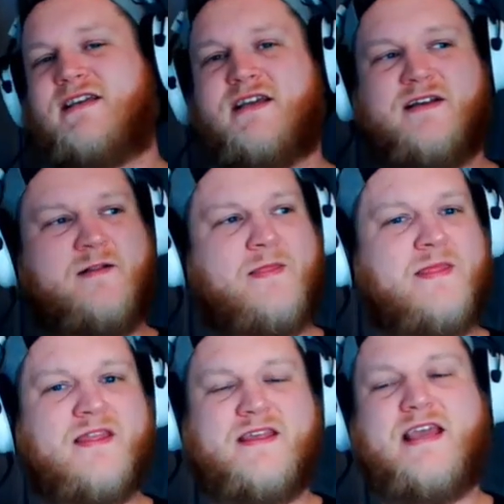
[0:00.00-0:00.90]
it.
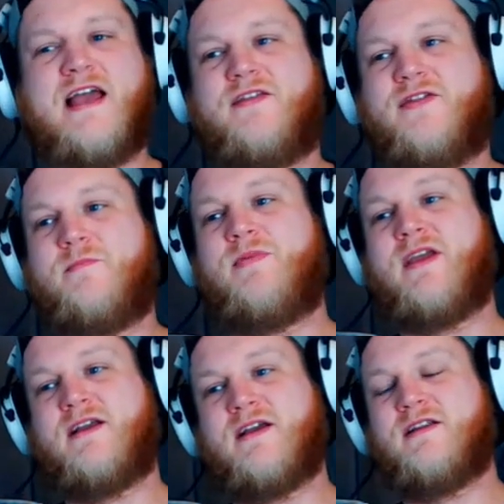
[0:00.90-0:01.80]
Yeah, the
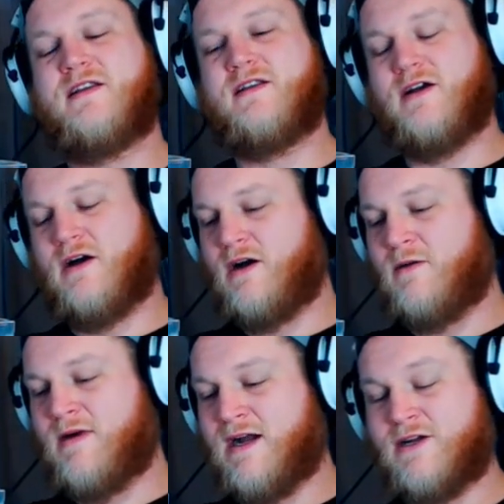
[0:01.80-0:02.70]
big. Oh
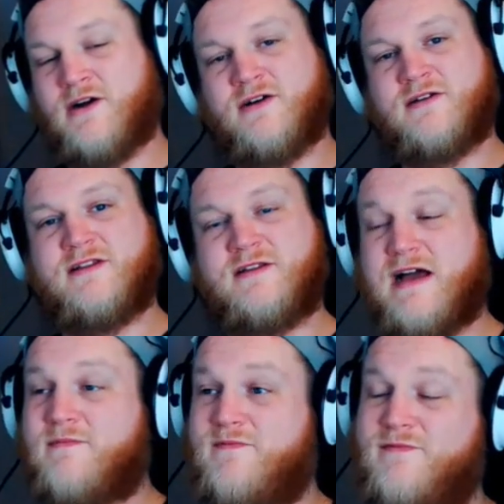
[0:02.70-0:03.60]
my god!
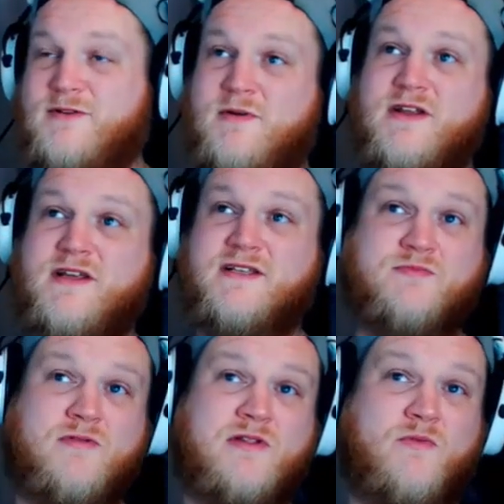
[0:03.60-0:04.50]
To be honest, that's
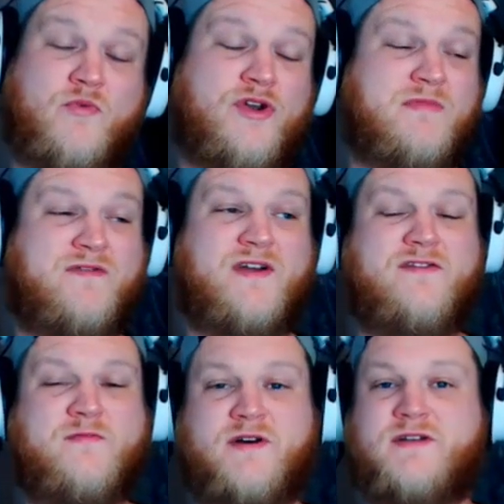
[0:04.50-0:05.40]
probably one of my
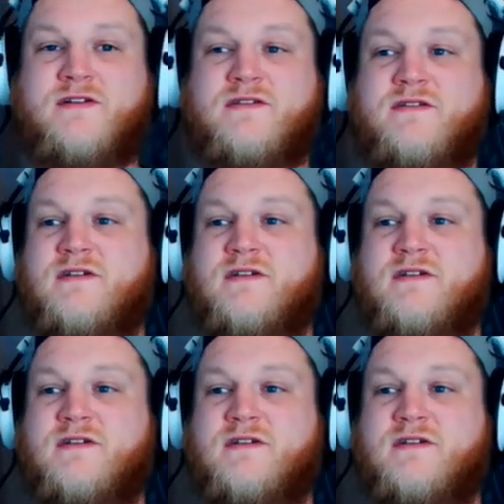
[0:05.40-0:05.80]
favorite models.